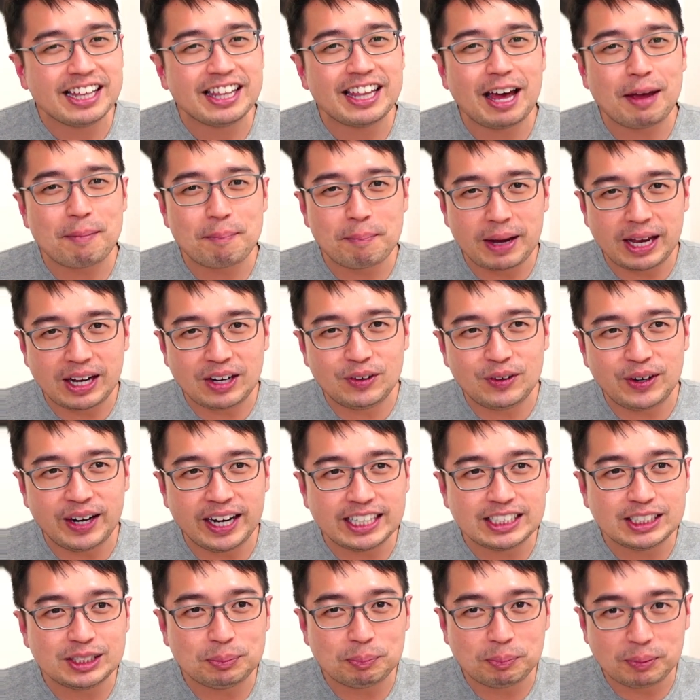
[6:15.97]
that better
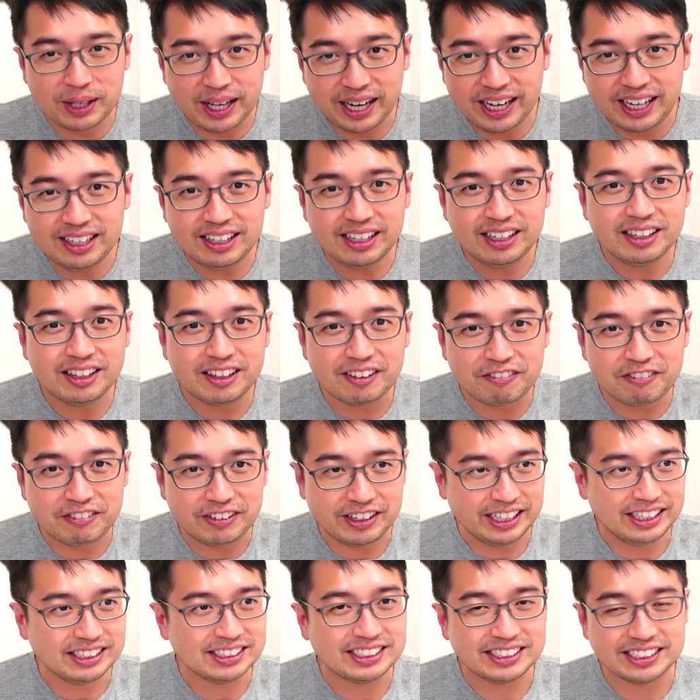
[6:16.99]
explained the
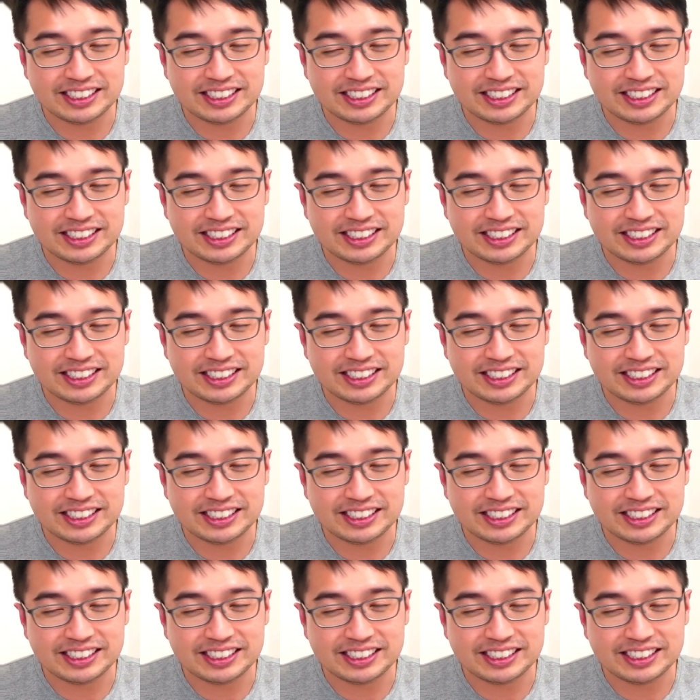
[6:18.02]
fees,